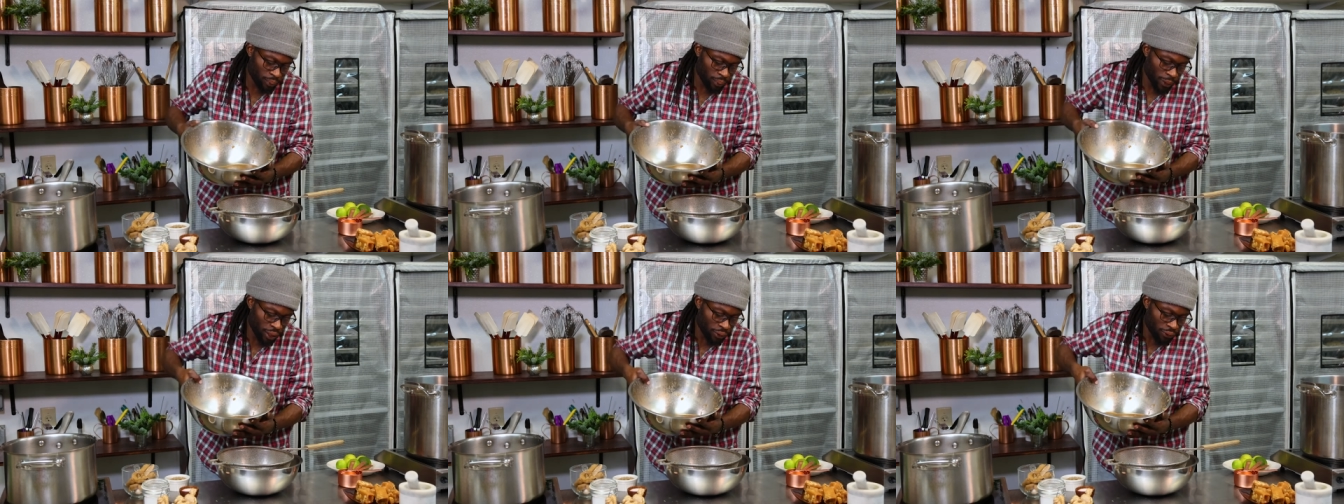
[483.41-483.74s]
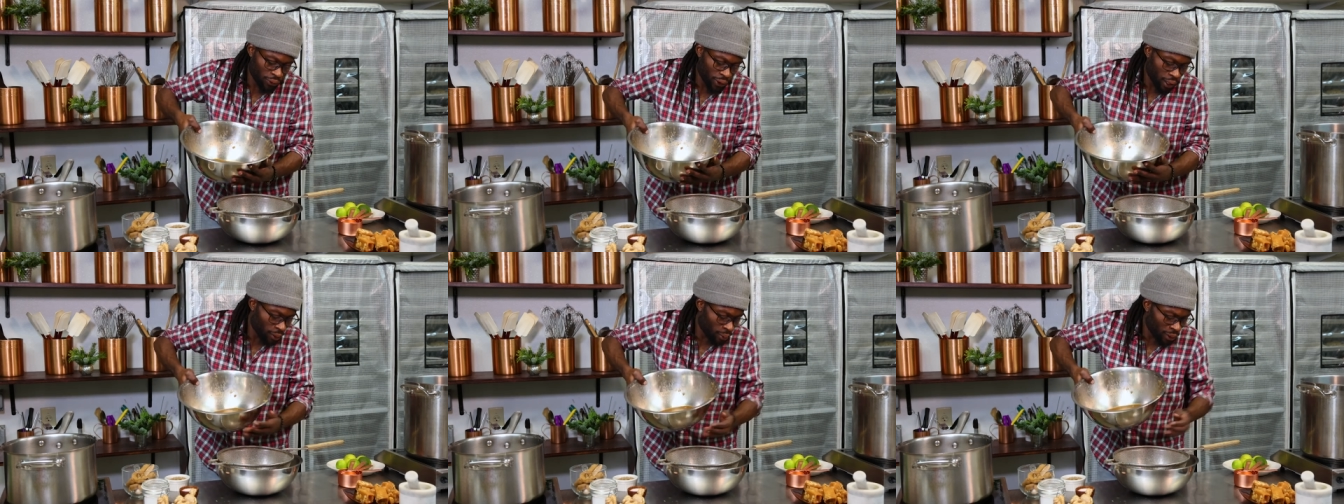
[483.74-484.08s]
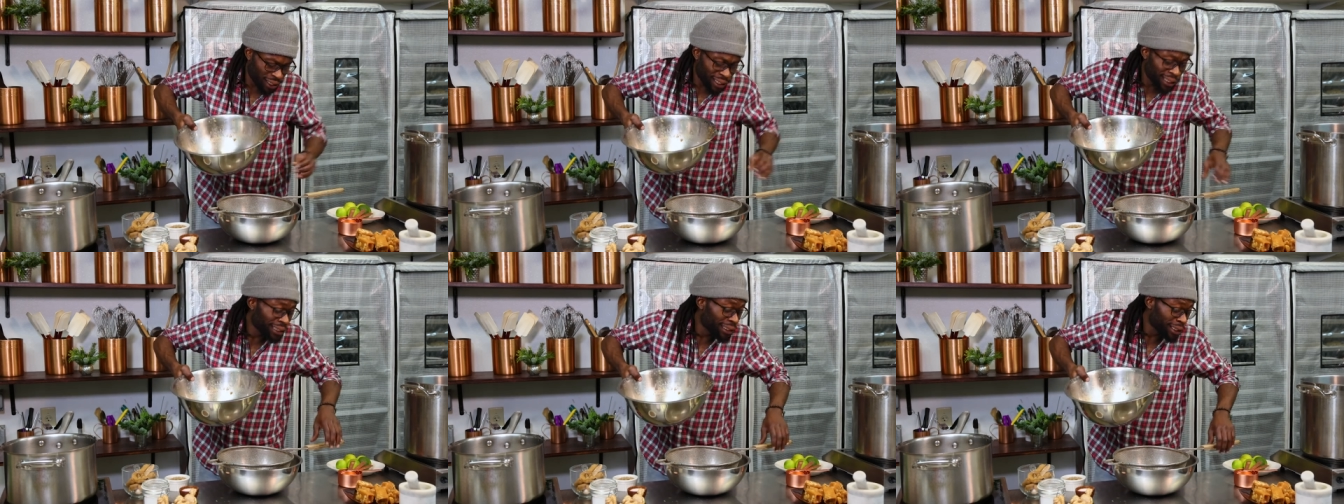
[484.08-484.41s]
Matter of fact, I'm
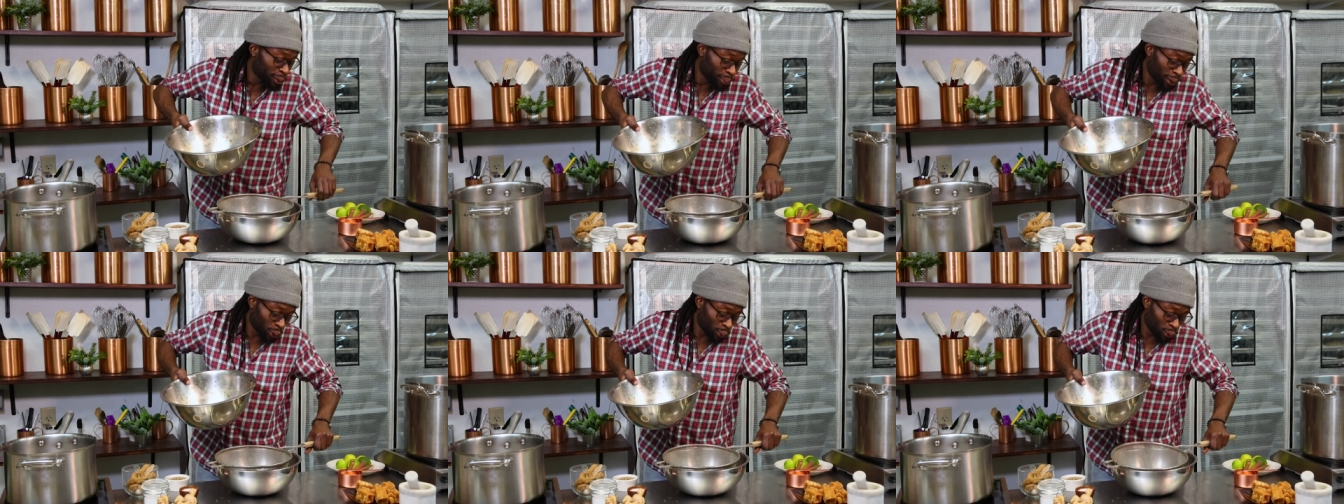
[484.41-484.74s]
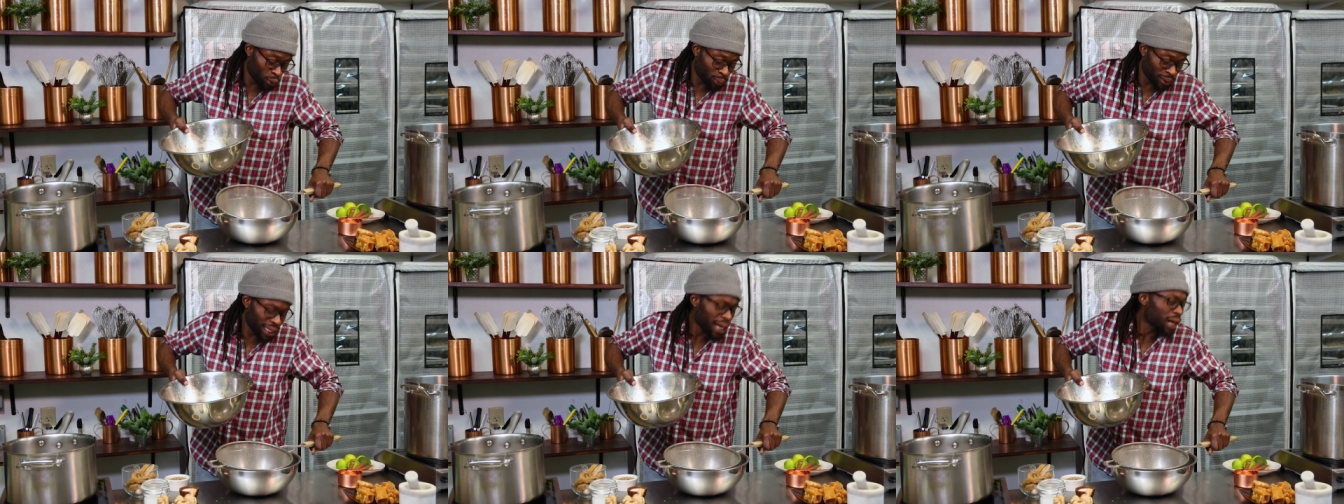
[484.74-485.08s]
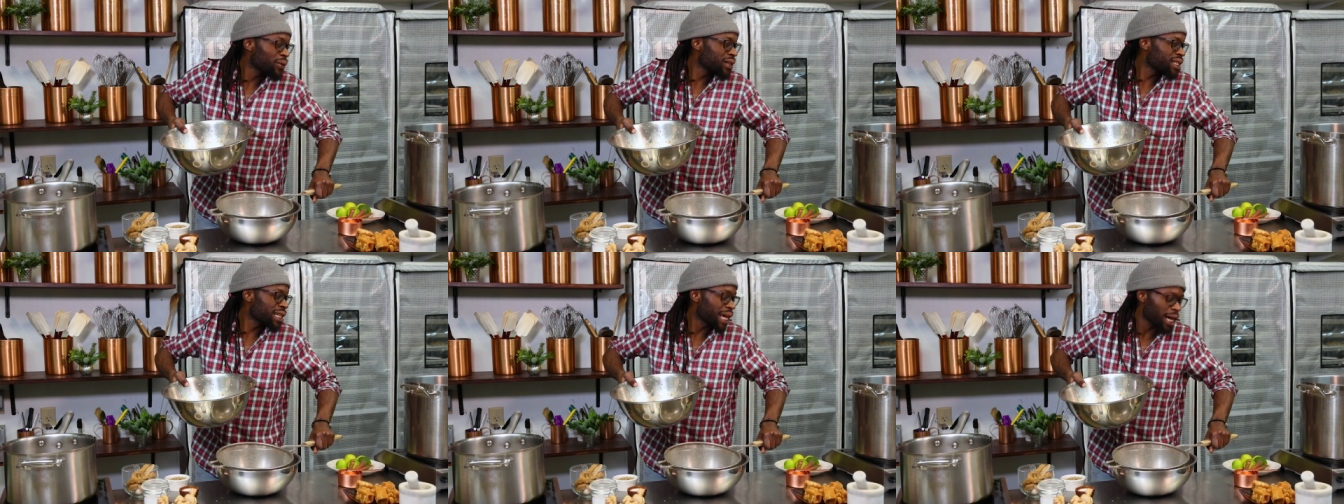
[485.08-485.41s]
gonna need a little bit of room. It's
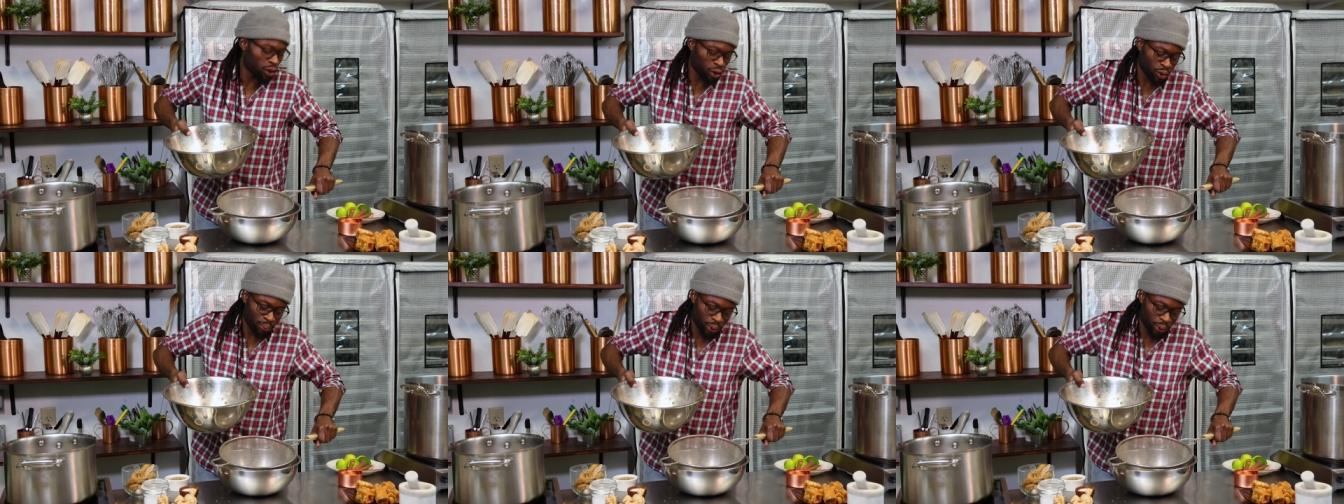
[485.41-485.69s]
kind of a shallow